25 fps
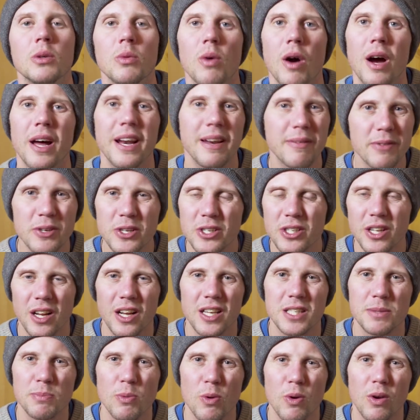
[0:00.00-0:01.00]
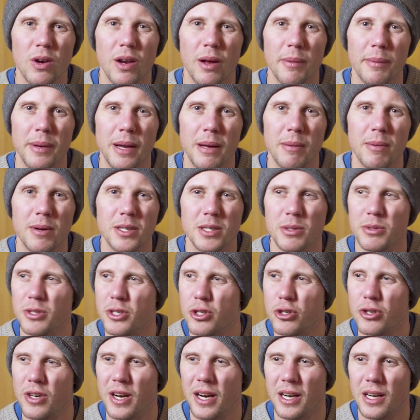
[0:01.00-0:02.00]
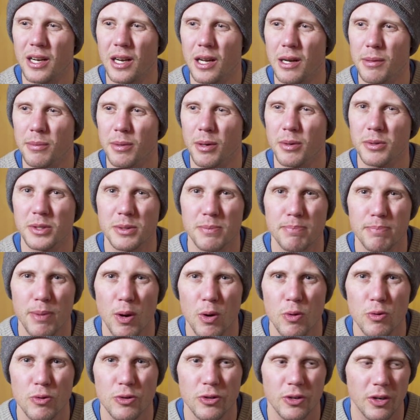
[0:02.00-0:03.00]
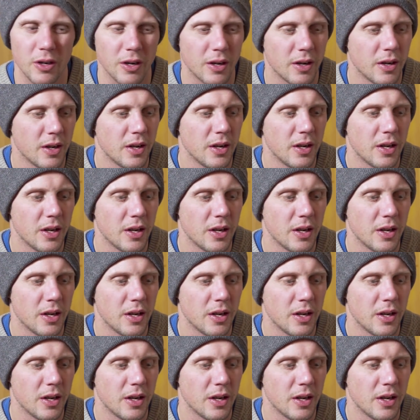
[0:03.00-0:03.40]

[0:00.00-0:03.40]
well, I never used to like sport climbing that much. I was a track climber, I was a boulderer,